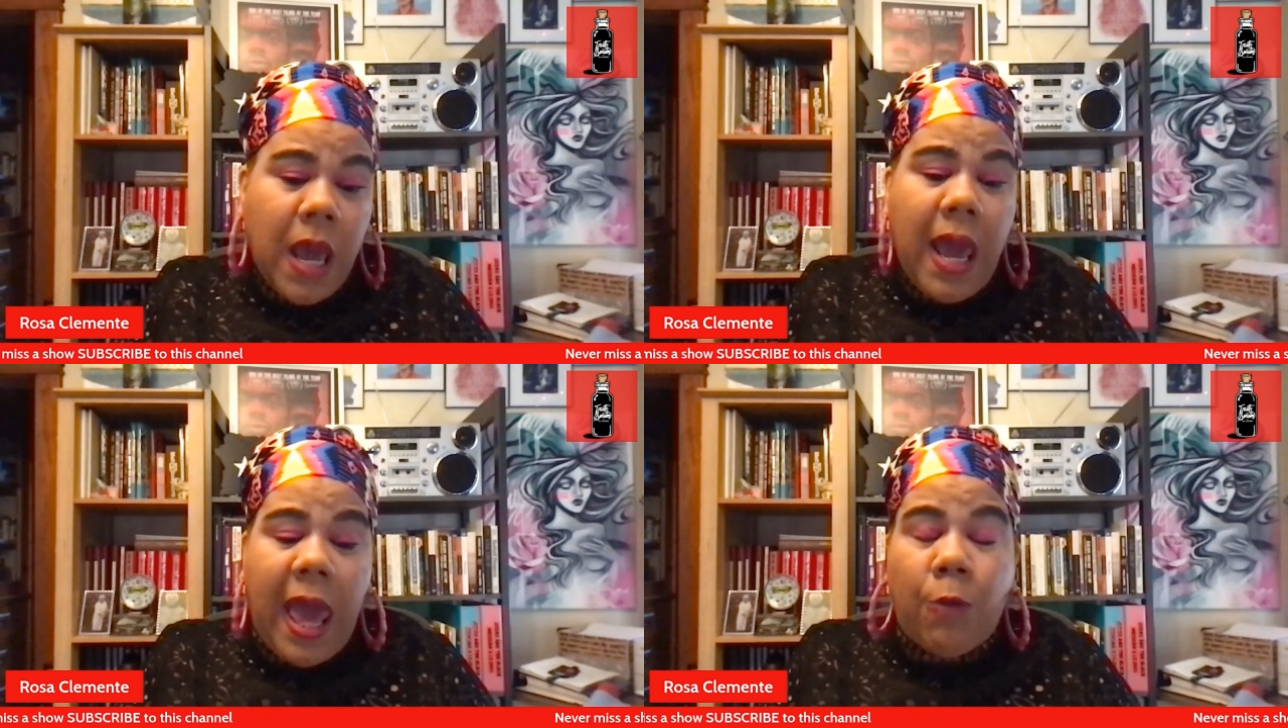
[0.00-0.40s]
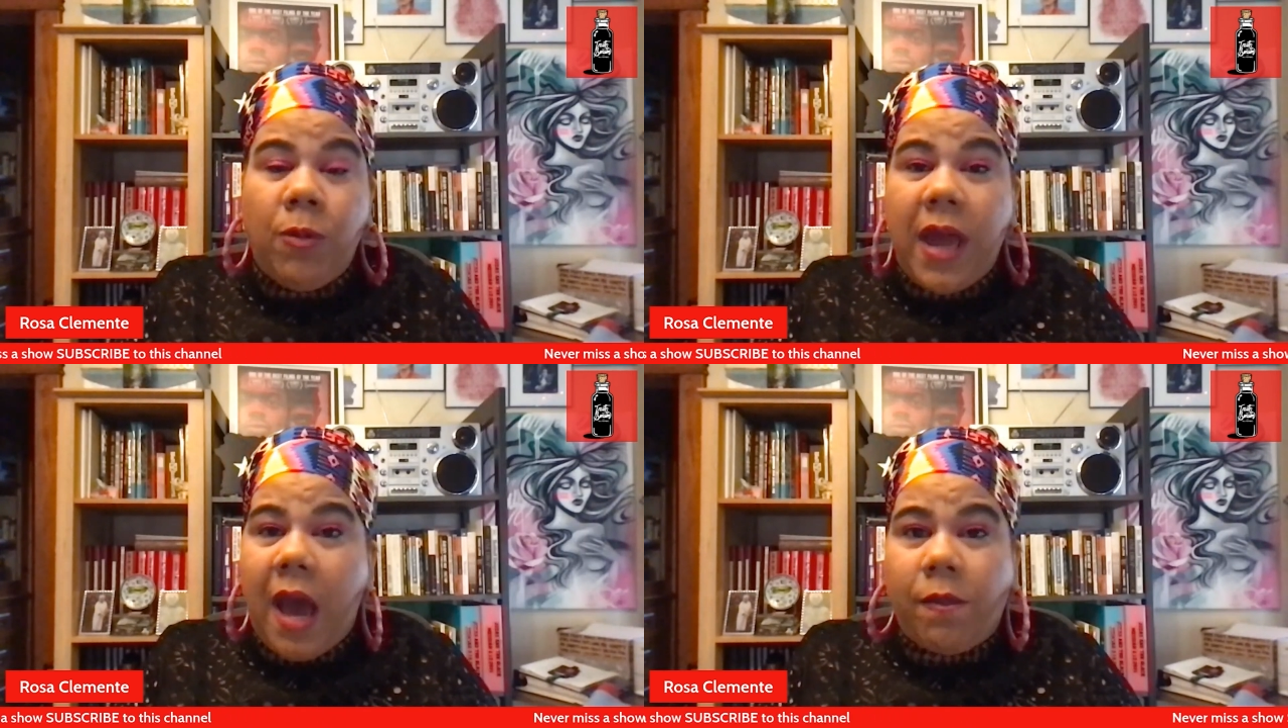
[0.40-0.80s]
And we
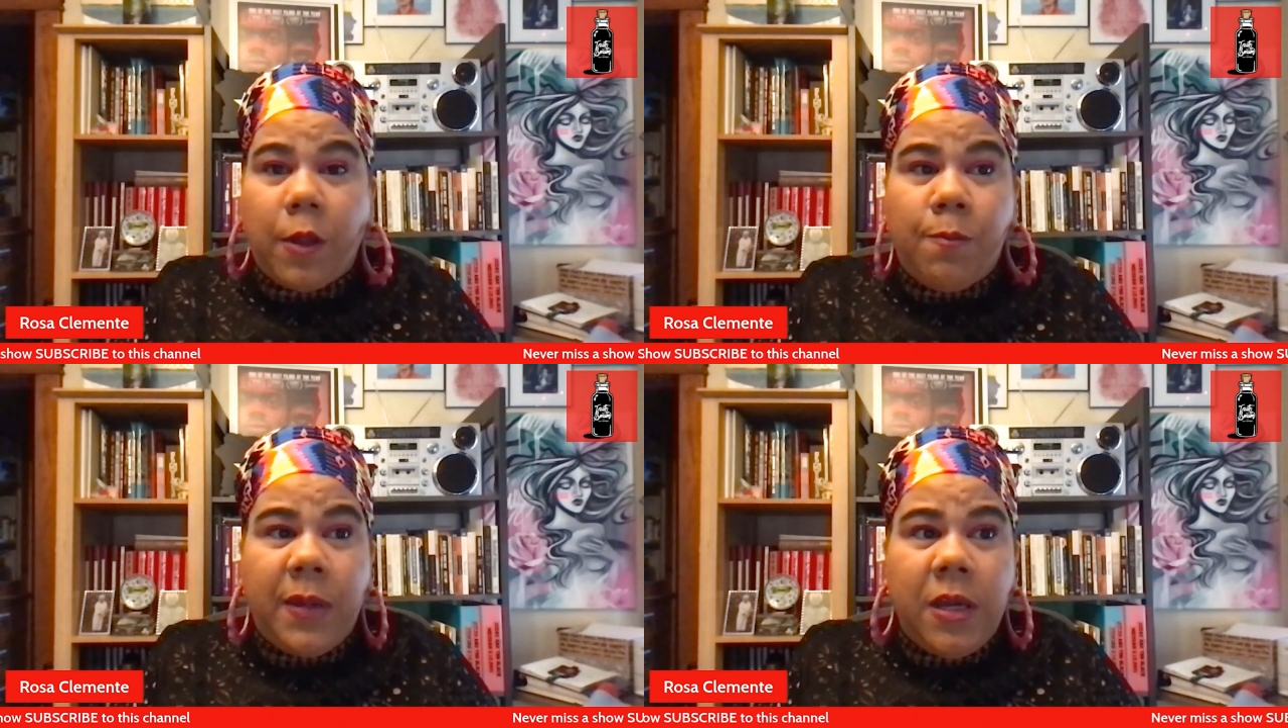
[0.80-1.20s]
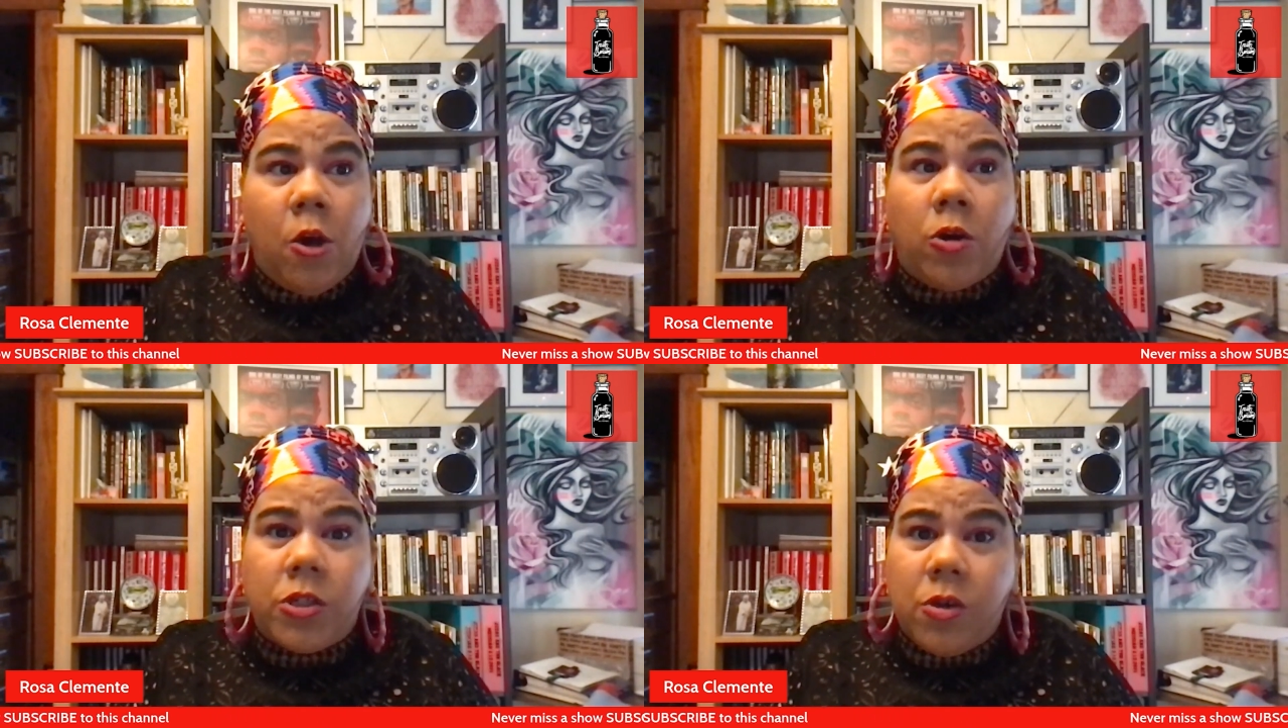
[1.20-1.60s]
have to be
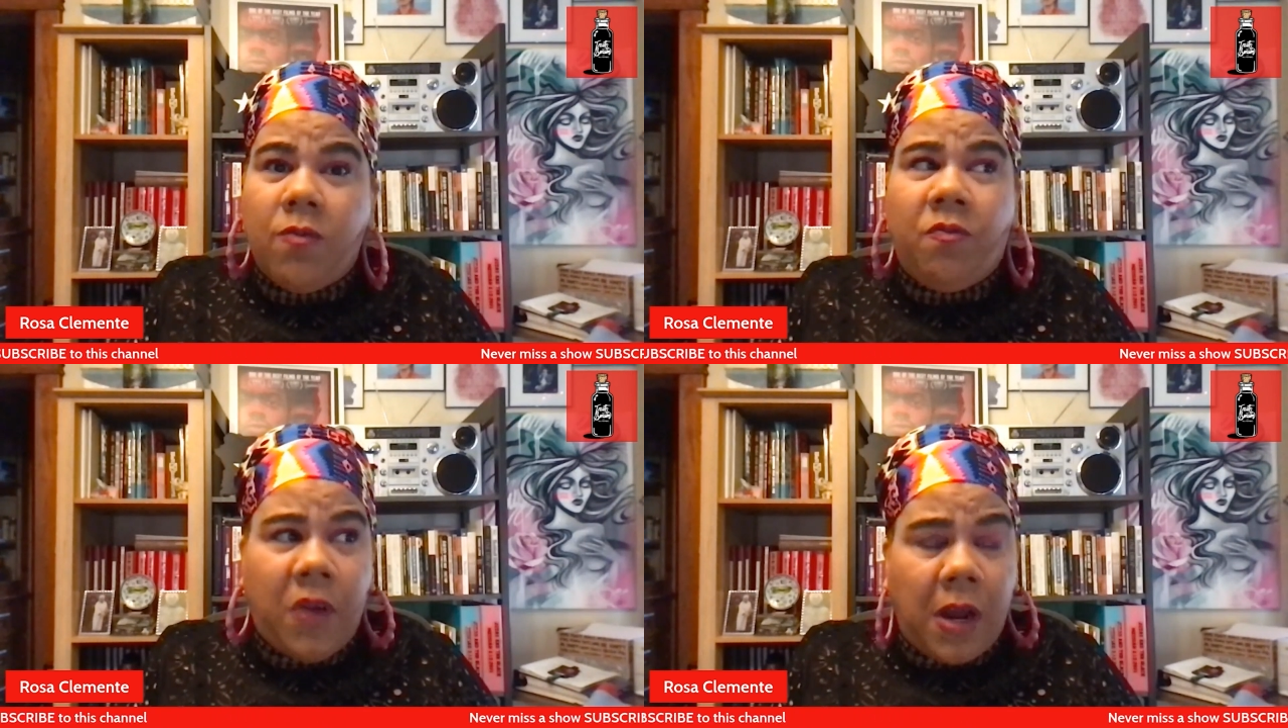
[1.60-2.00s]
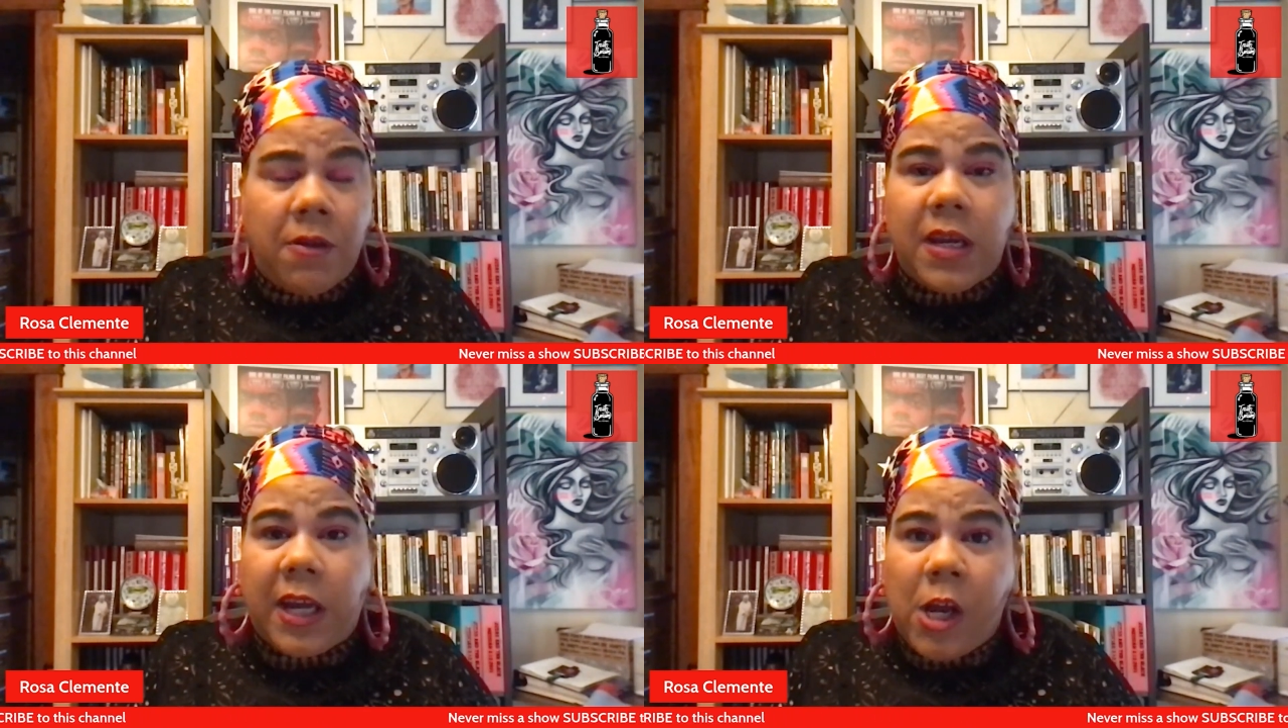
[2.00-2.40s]
also
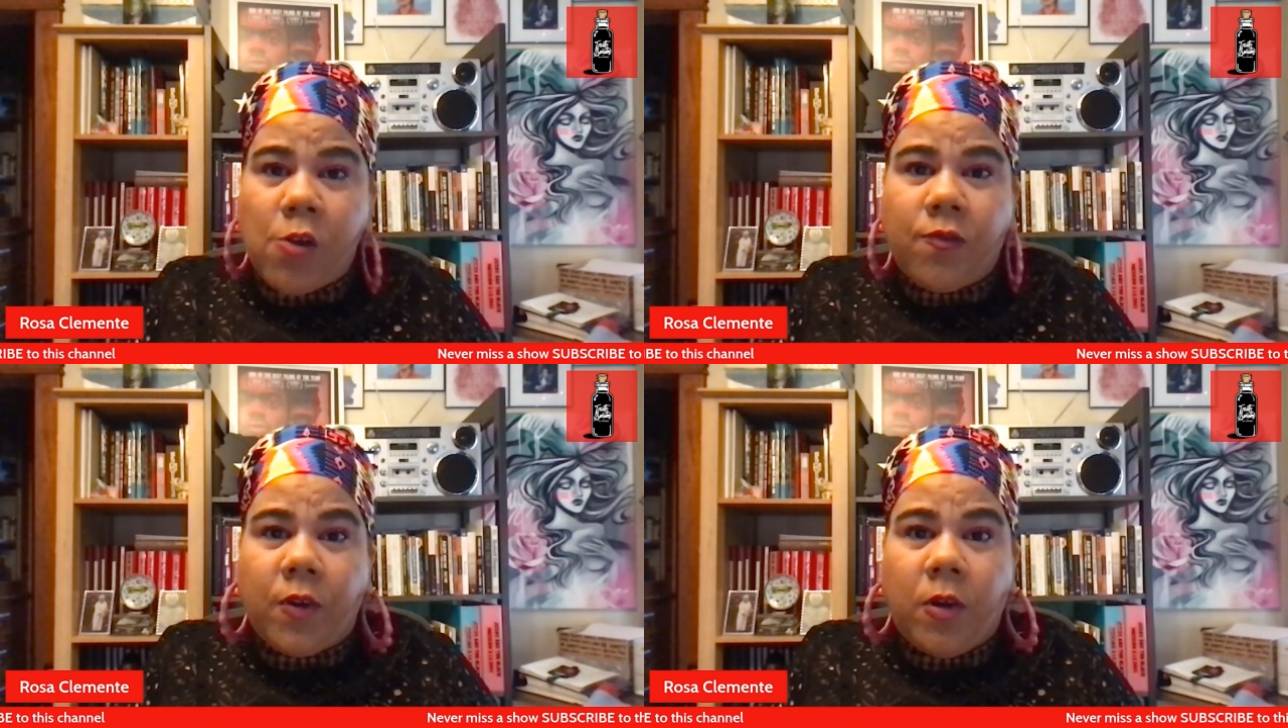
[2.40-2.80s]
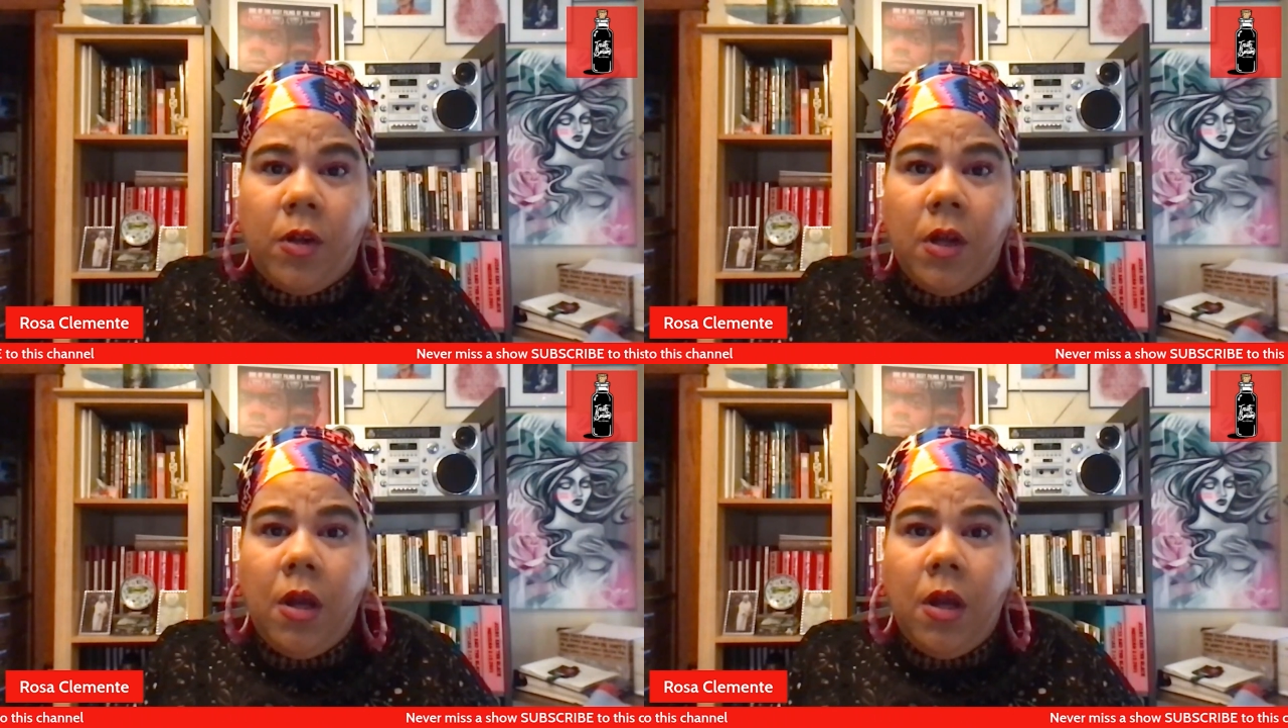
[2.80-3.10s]
very careful